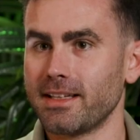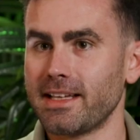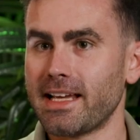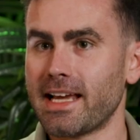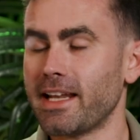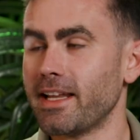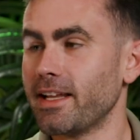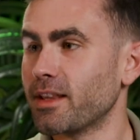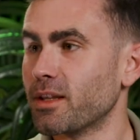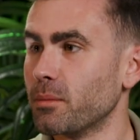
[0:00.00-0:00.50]

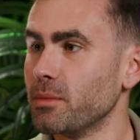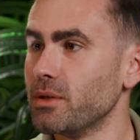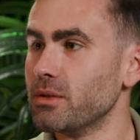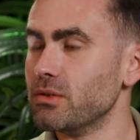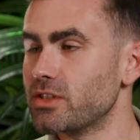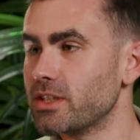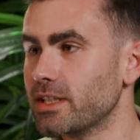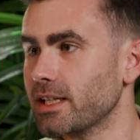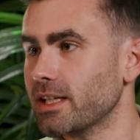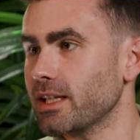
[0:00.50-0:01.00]
edit, the
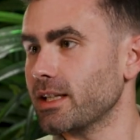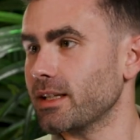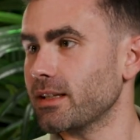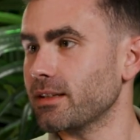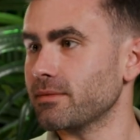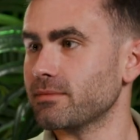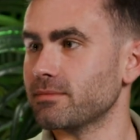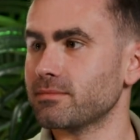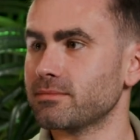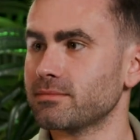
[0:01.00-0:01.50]
music,
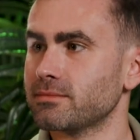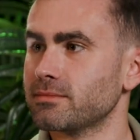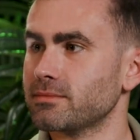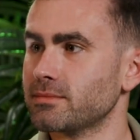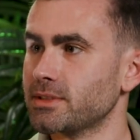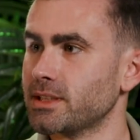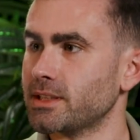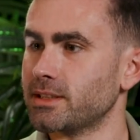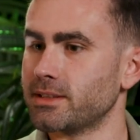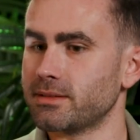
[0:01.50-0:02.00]

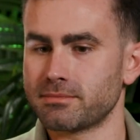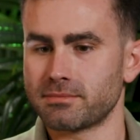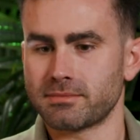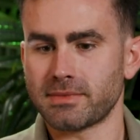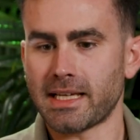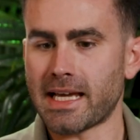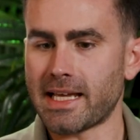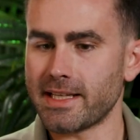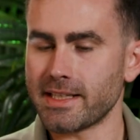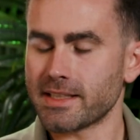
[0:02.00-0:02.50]
the
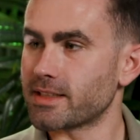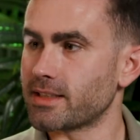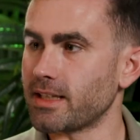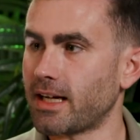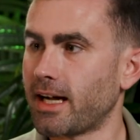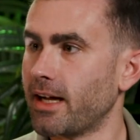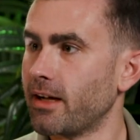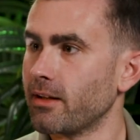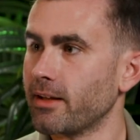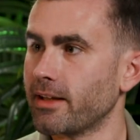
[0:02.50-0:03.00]
edit
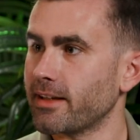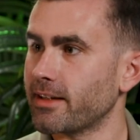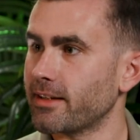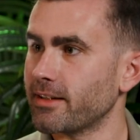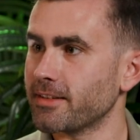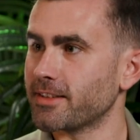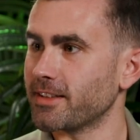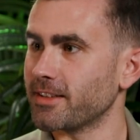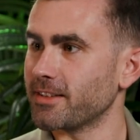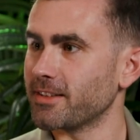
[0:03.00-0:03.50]
style. Like,
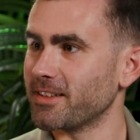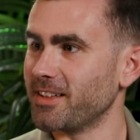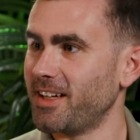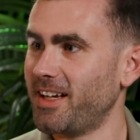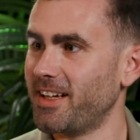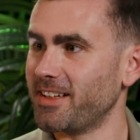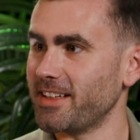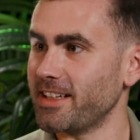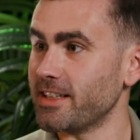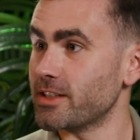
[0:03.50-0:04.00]
is it
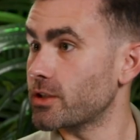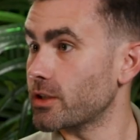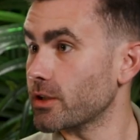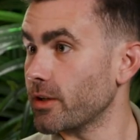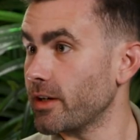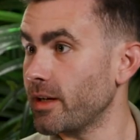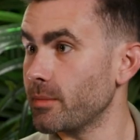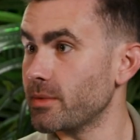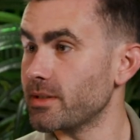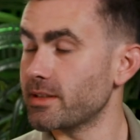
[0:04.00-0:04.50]

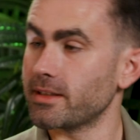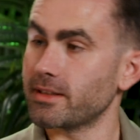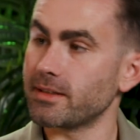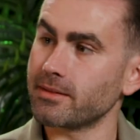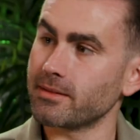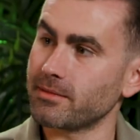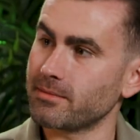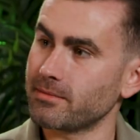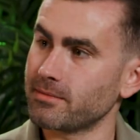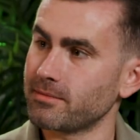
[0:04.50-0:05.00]
Instagram? Is it